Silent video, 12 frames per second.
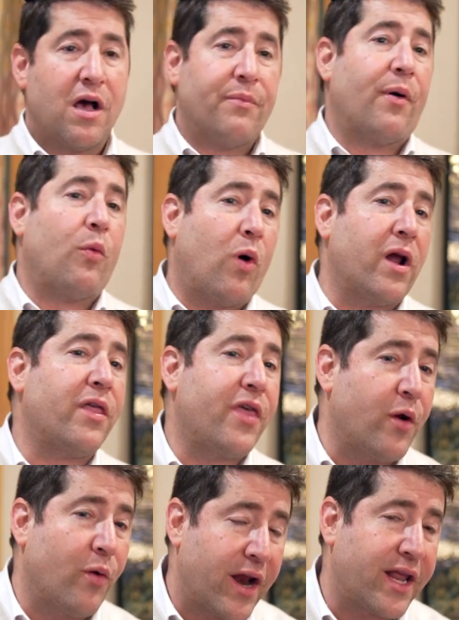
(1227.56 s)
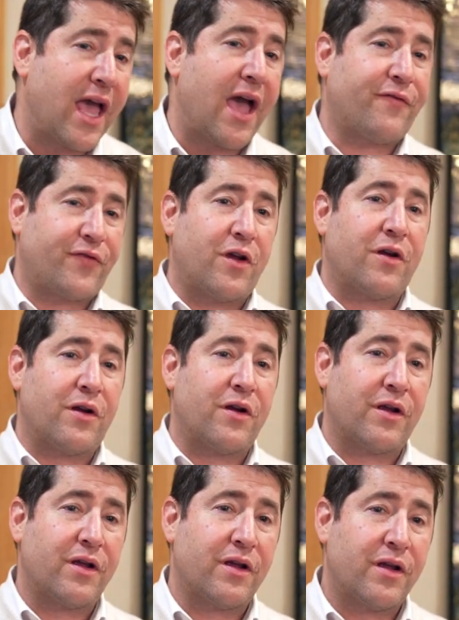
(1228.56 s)
But what are they running after?
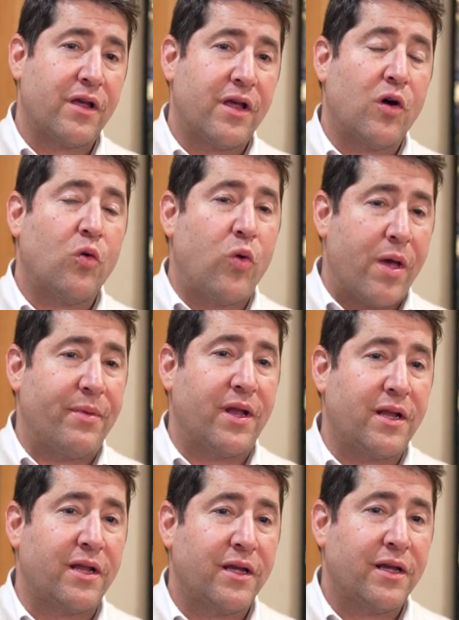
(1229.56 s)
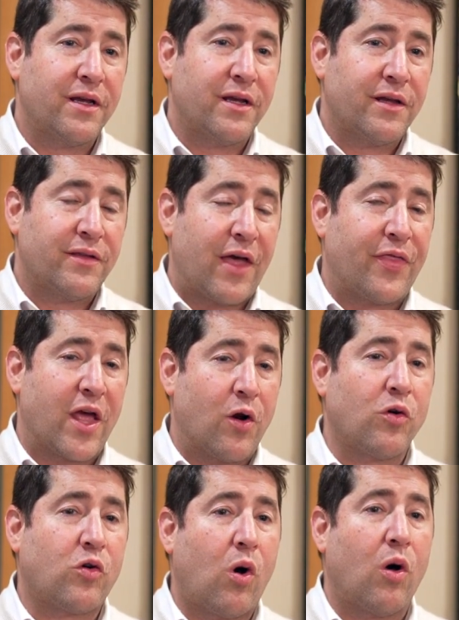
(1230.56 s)
Women that they
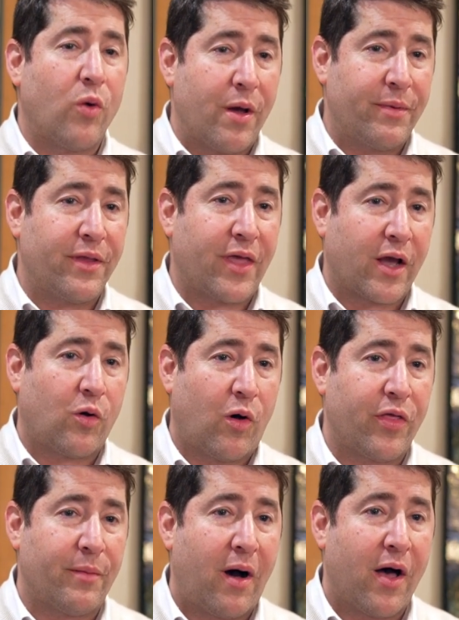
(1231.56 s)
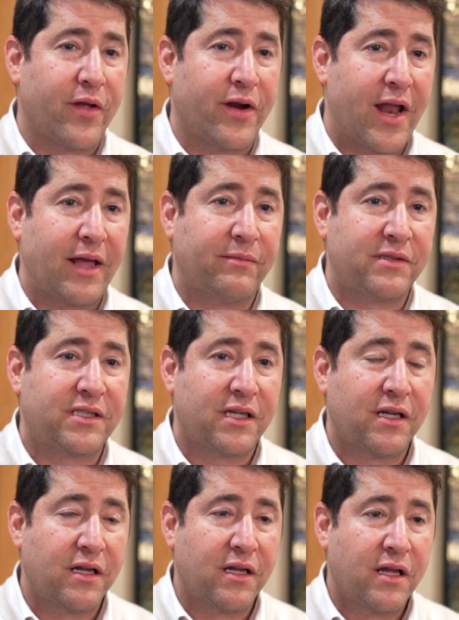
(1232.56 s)
don't call women, they call them other names.
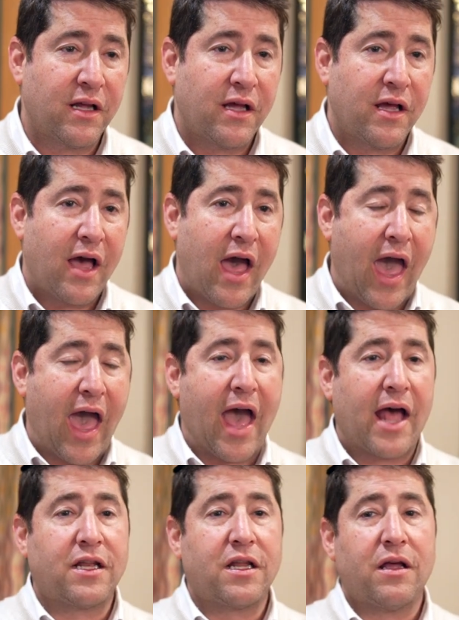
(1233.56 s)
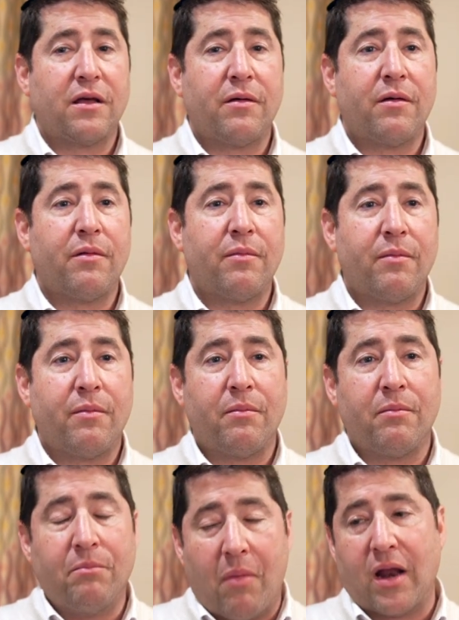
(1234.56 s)
And
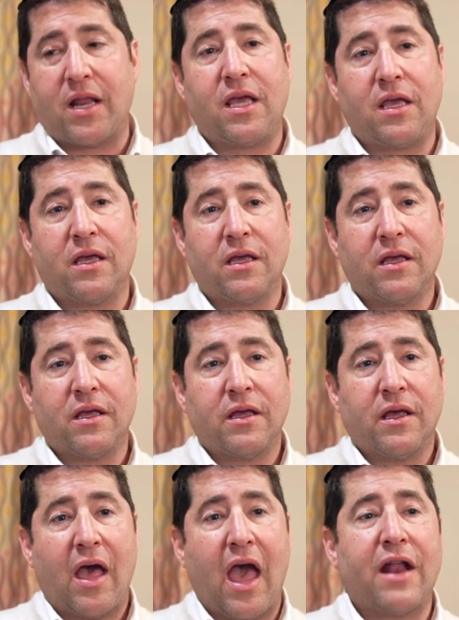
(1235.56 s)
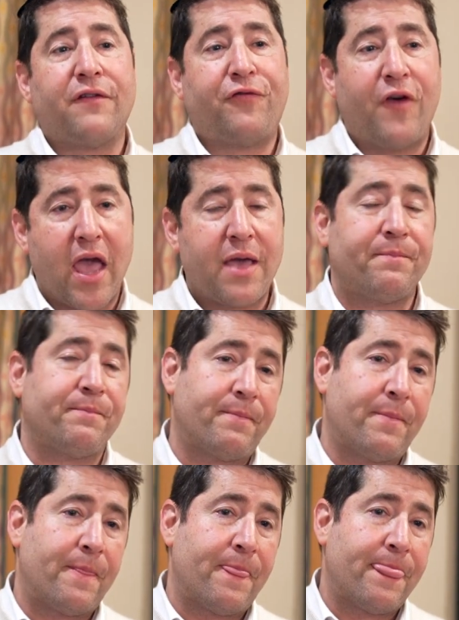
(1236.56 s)
money and fame.
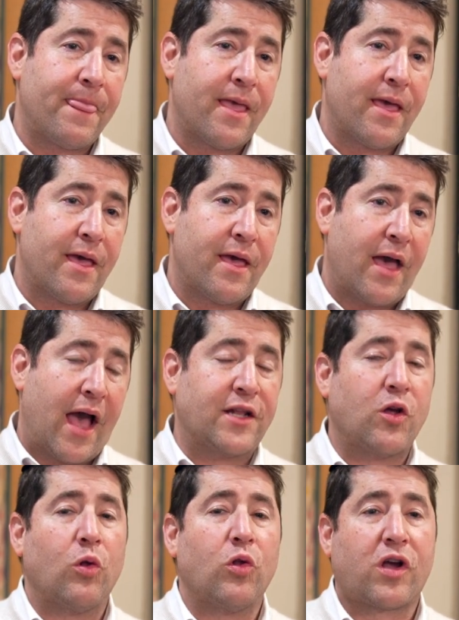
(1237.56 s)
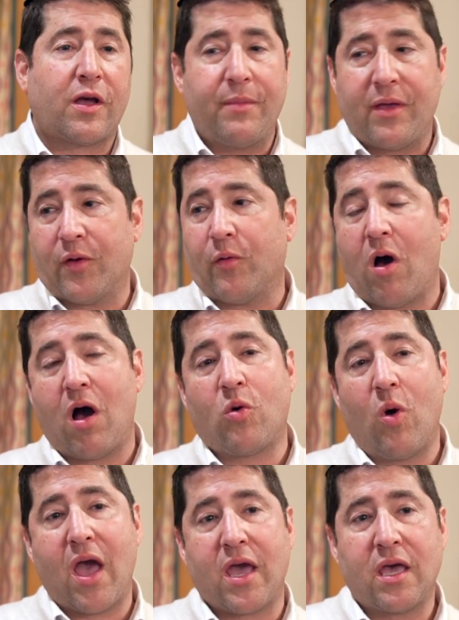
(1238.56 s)
And don't look at me the wrong
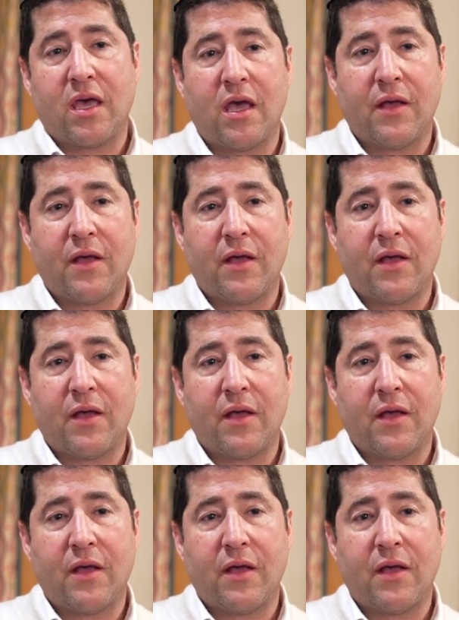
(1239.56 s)
way.